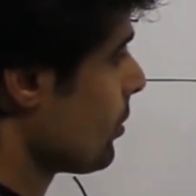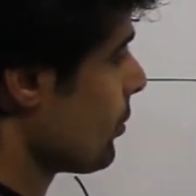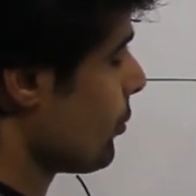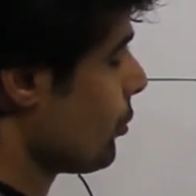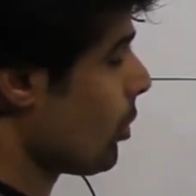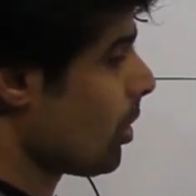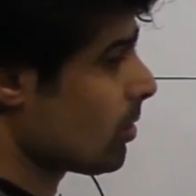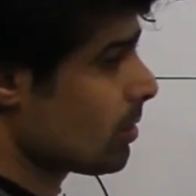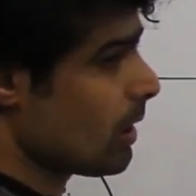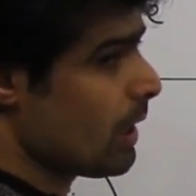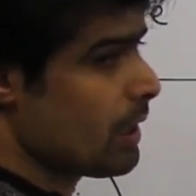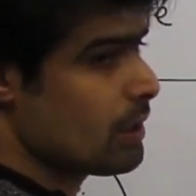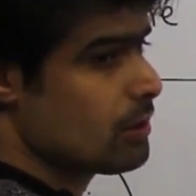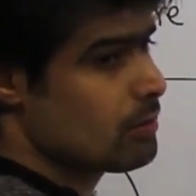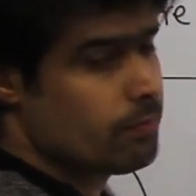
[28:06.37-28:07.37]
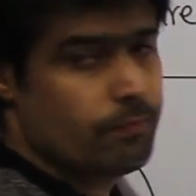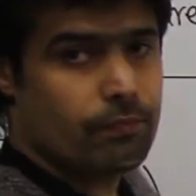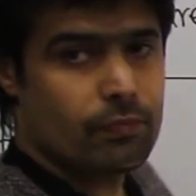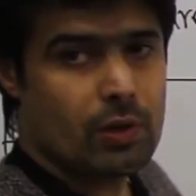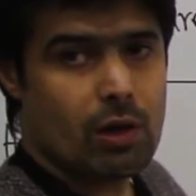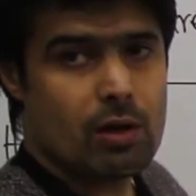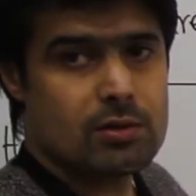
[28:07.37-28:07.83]
not in
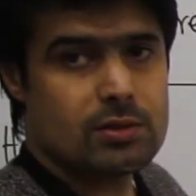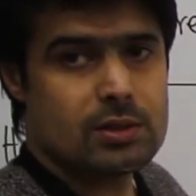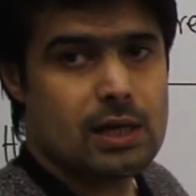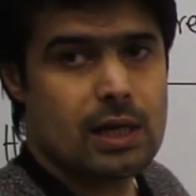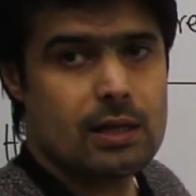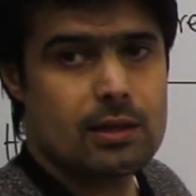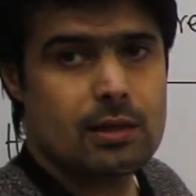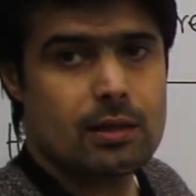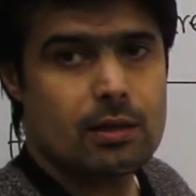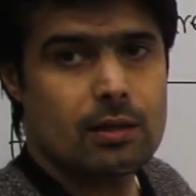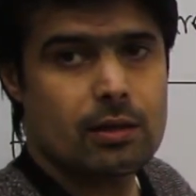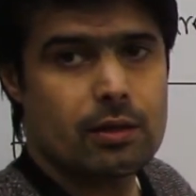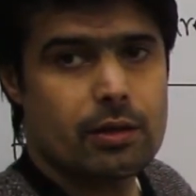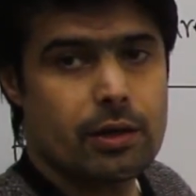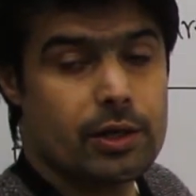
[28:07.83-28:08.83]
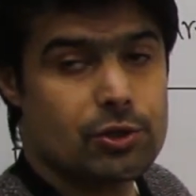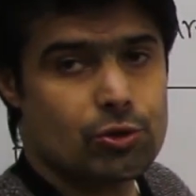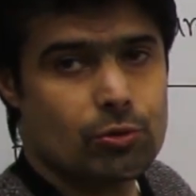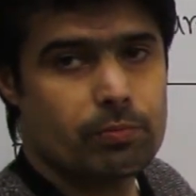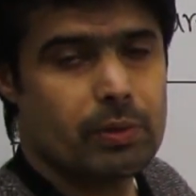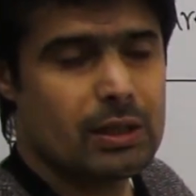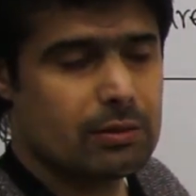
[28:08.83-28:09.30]
constant
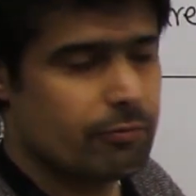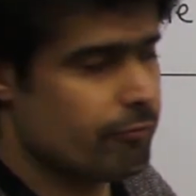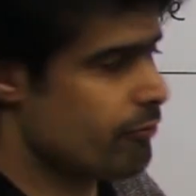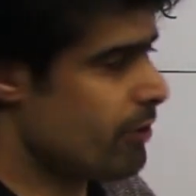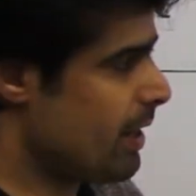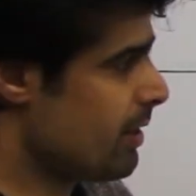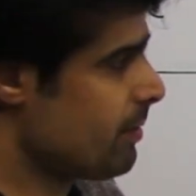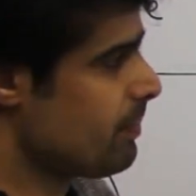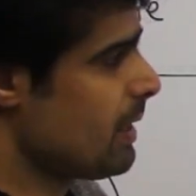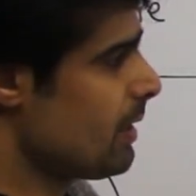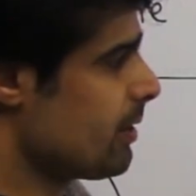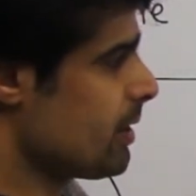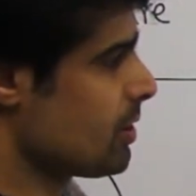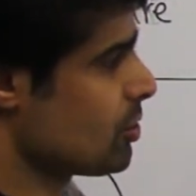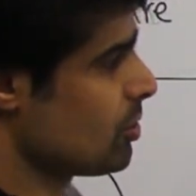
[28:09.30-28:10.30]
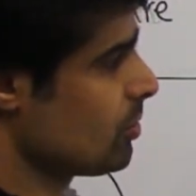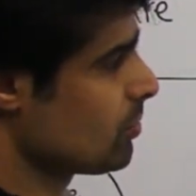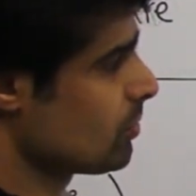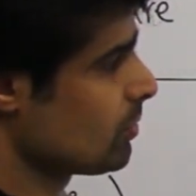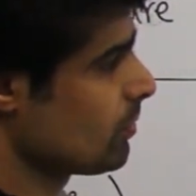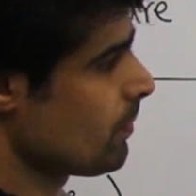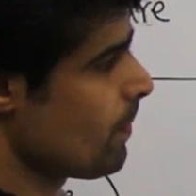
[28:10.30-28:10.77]
ratio but variable
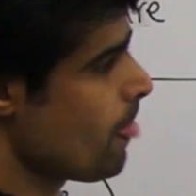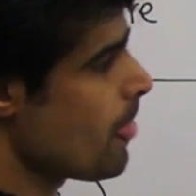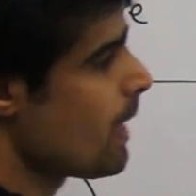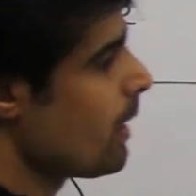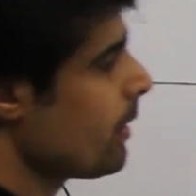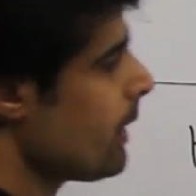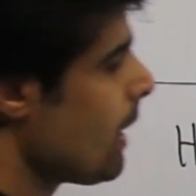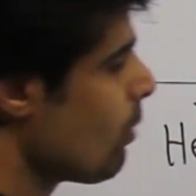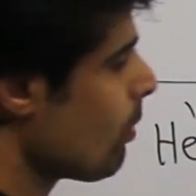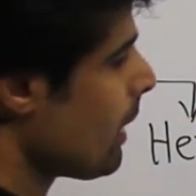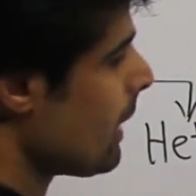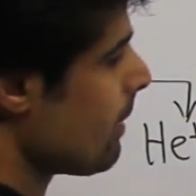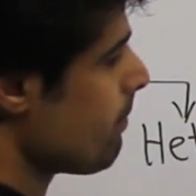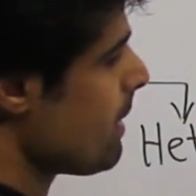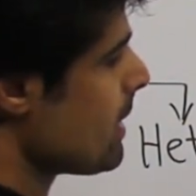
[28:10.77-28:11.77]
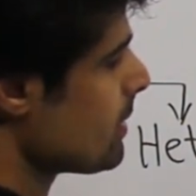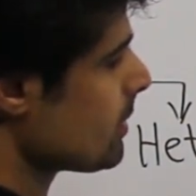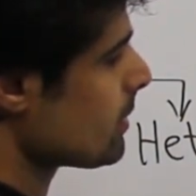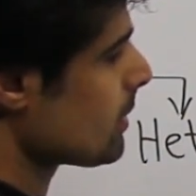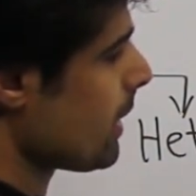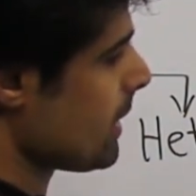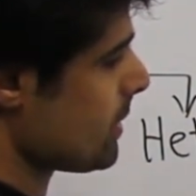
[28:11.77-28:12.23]
ratios. Now
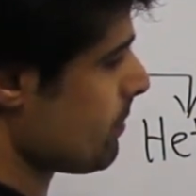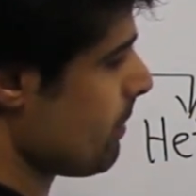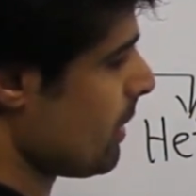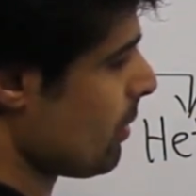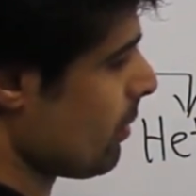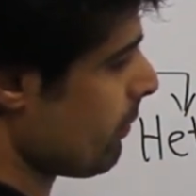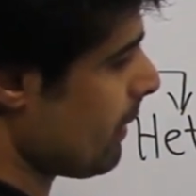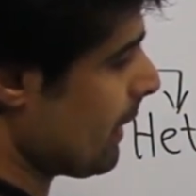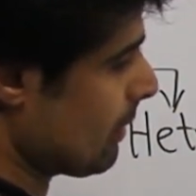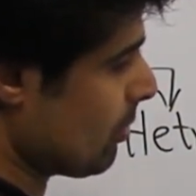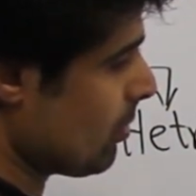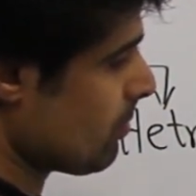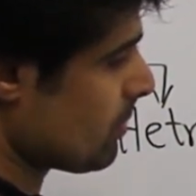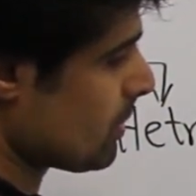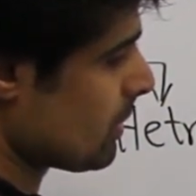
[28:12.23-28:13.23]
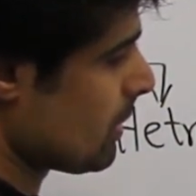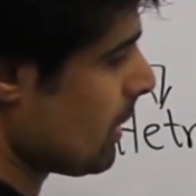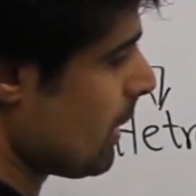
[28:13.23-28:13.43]
elements is made of atoms,